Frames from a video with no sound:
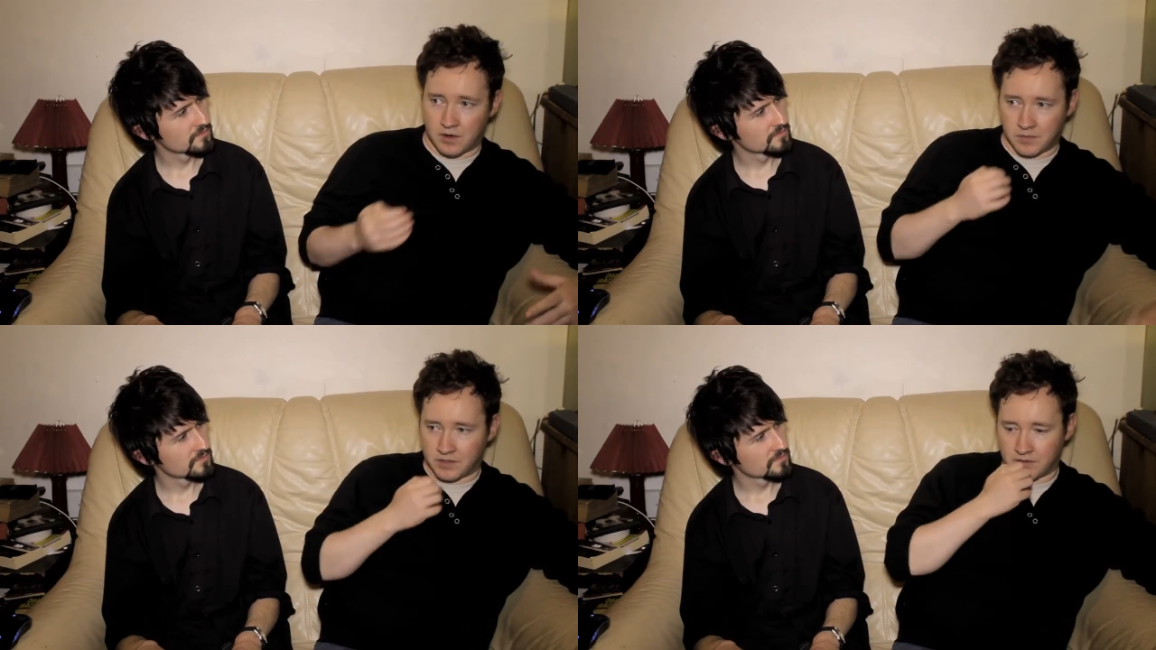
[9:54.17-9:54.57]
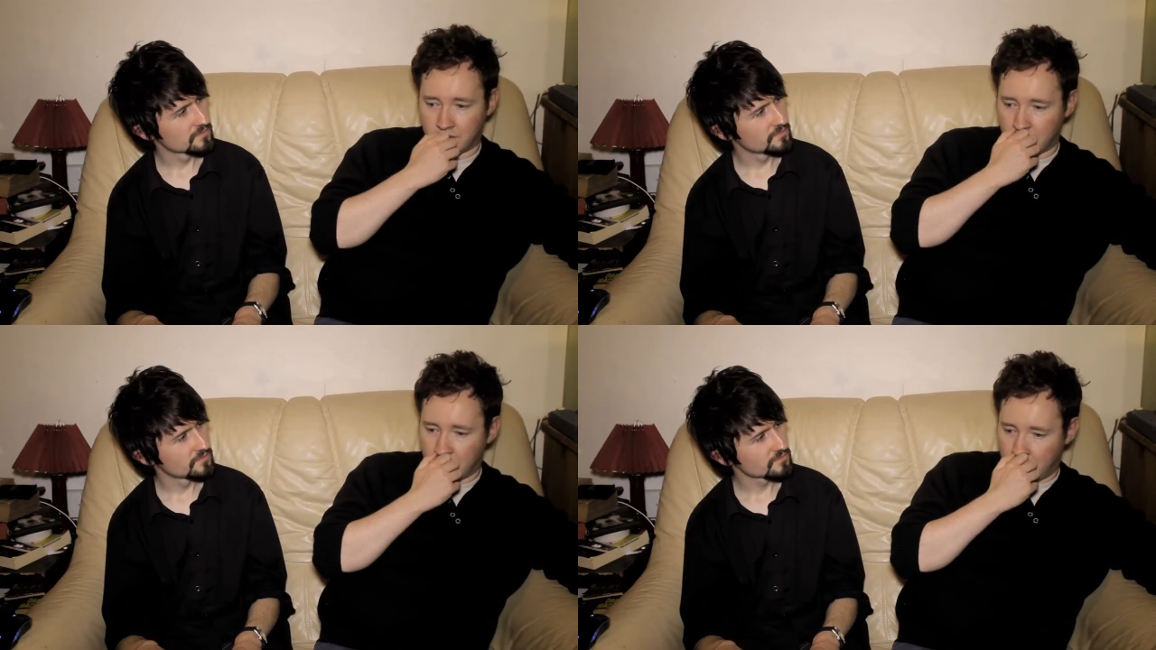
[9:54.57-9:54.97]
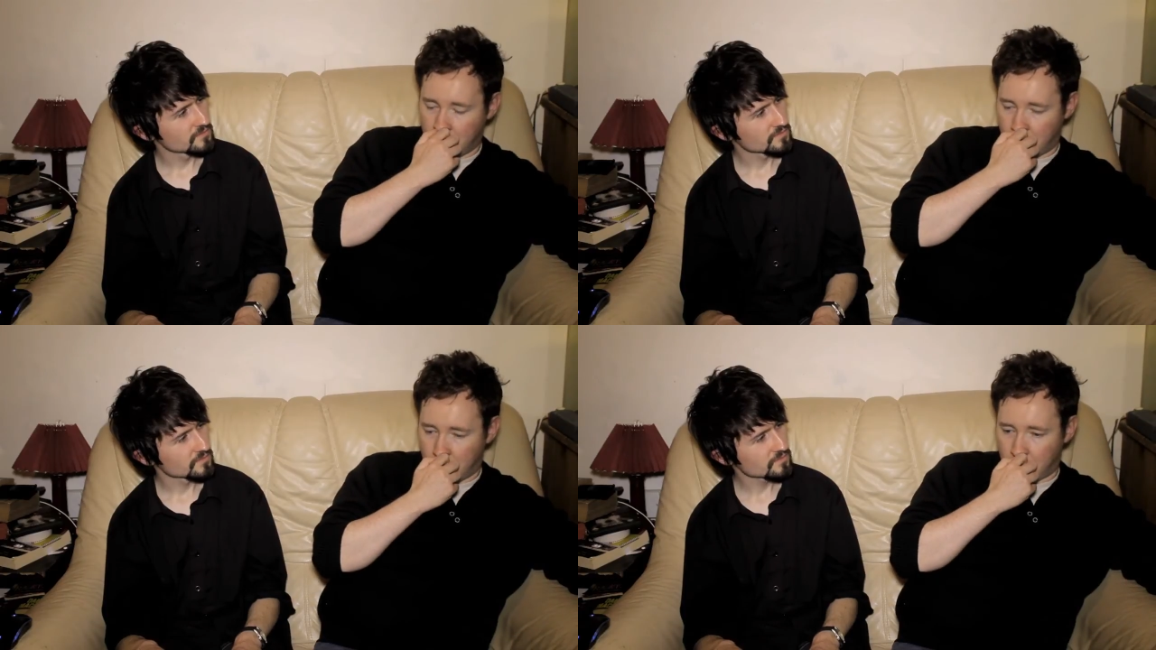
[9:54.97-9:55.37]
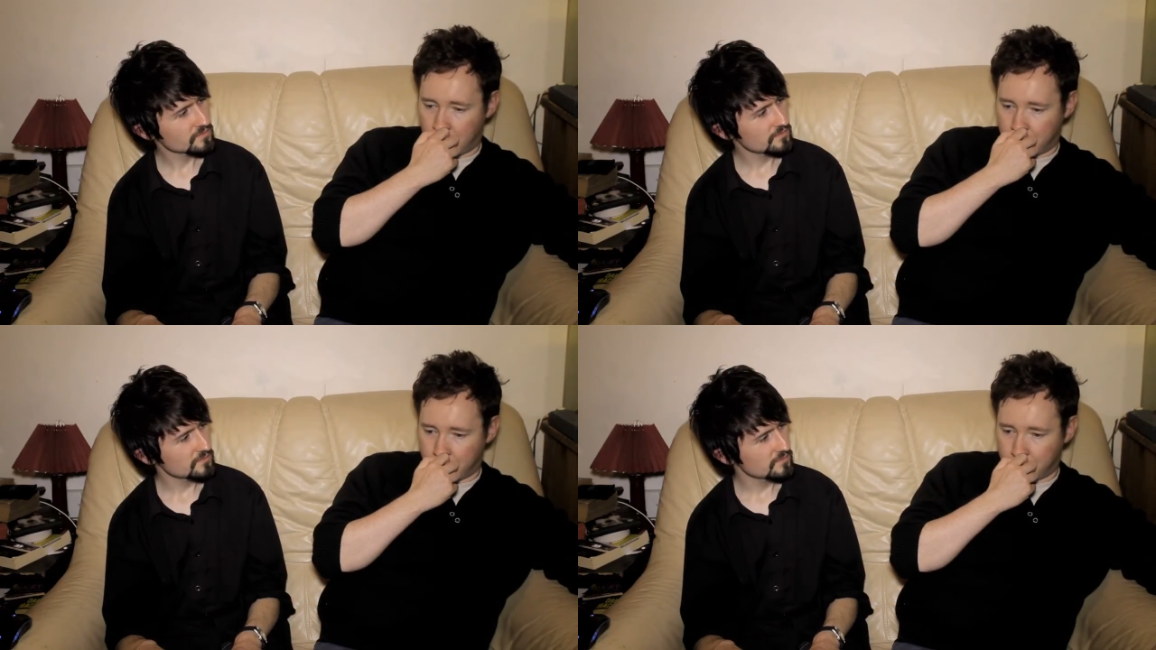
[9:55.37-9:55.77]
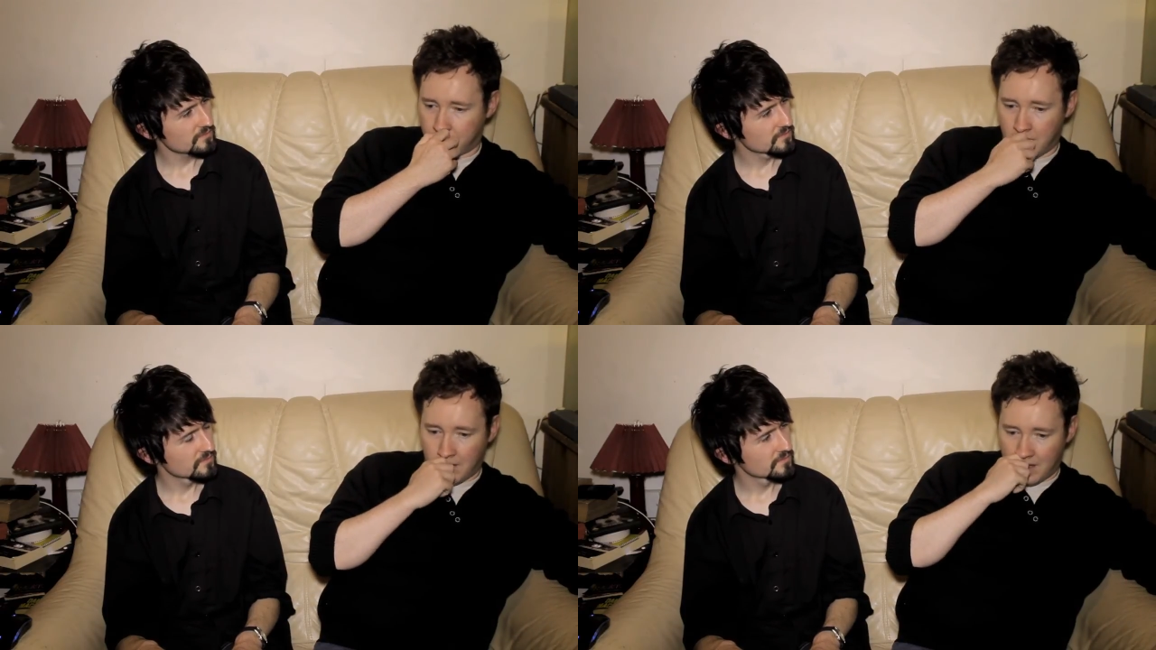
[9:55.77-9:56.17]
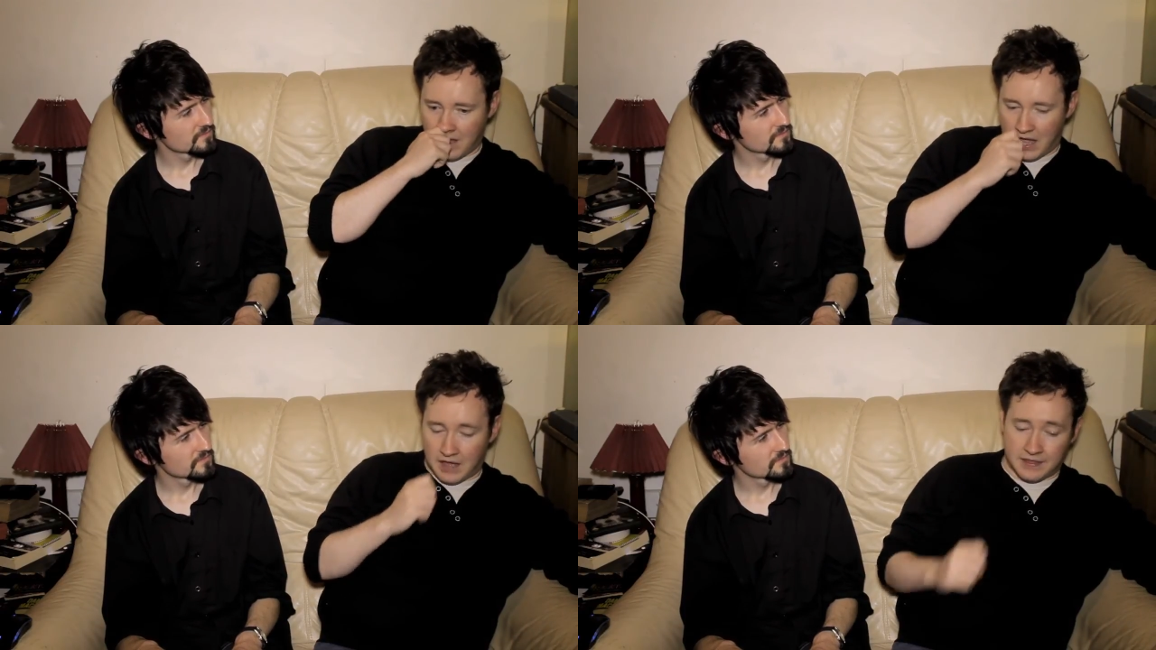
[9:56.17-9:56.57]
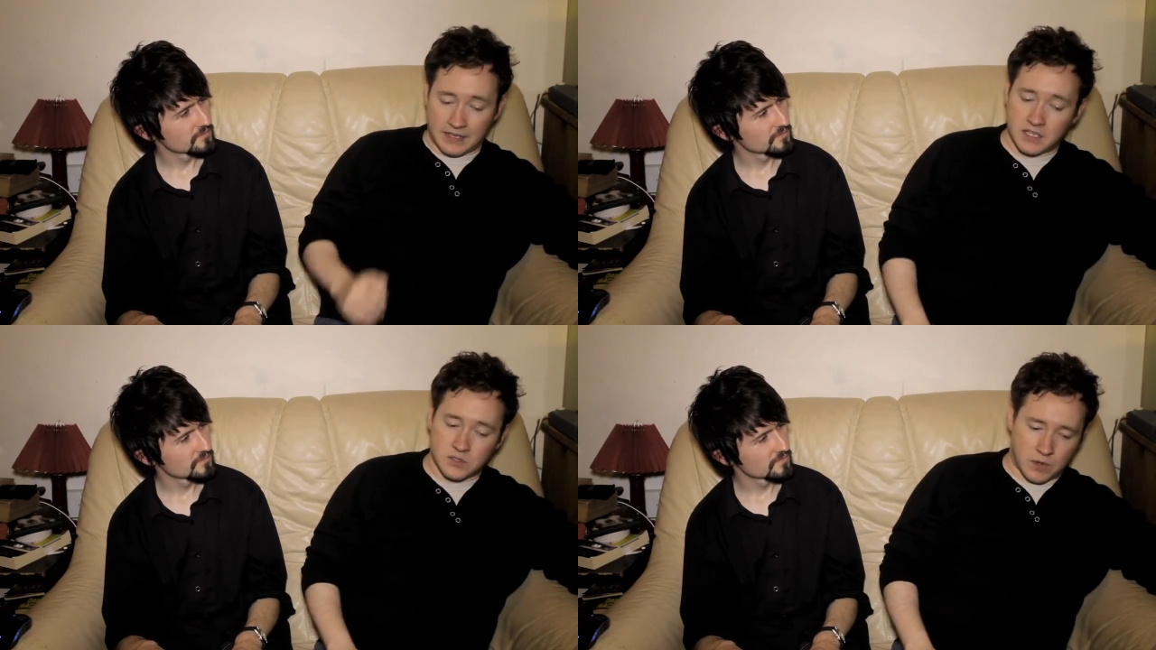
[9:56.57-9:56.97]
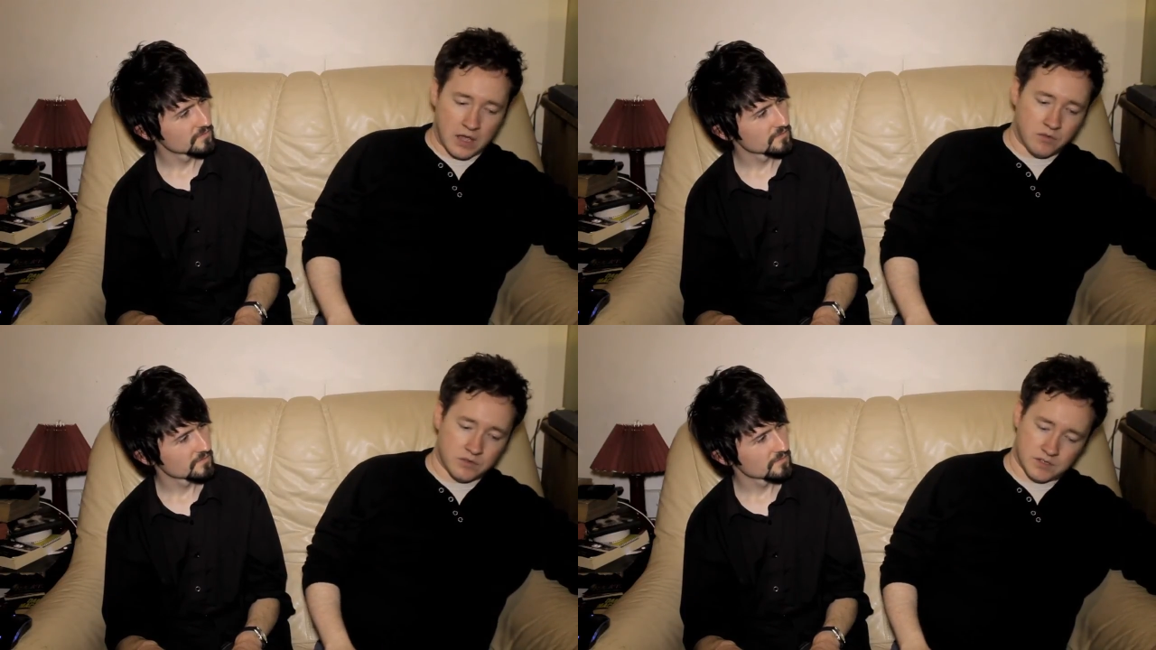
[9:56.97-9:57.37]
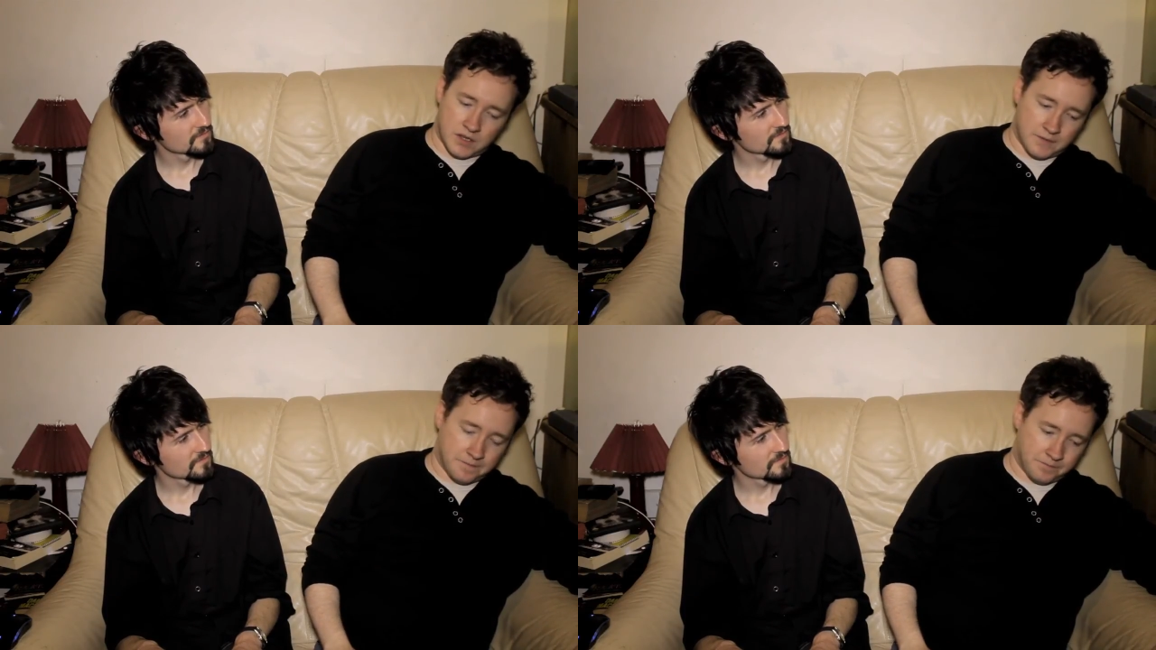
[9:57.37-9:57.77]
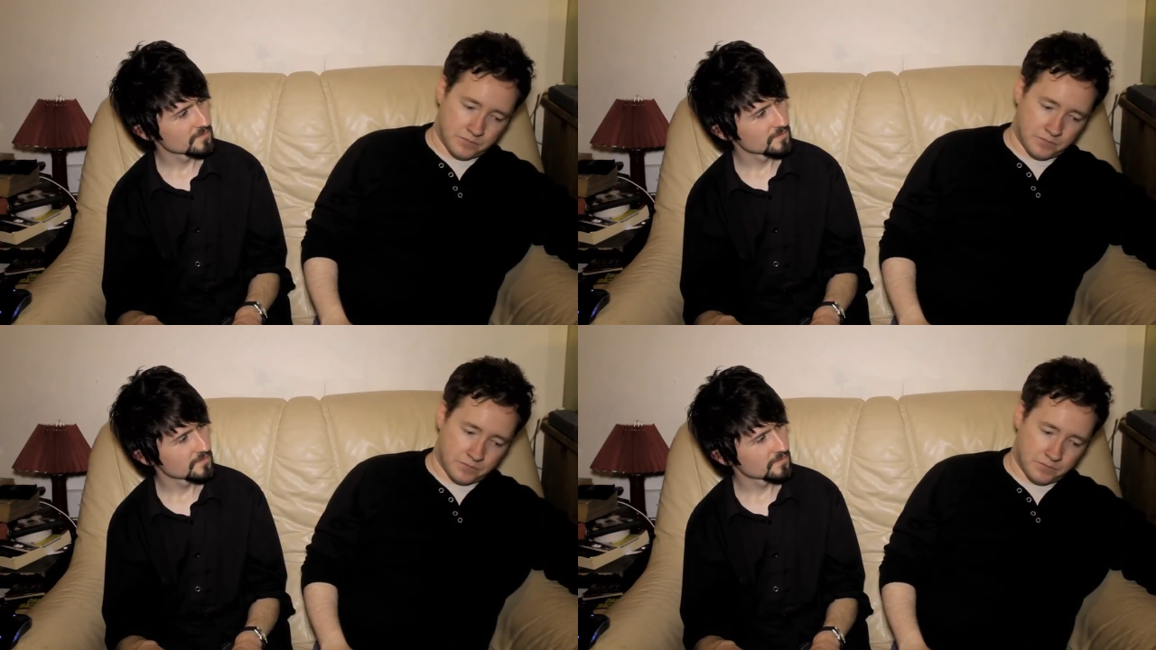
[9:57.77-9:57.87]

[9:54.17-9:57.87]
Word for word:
Speaker 1: I mean, um, I think as well there's a,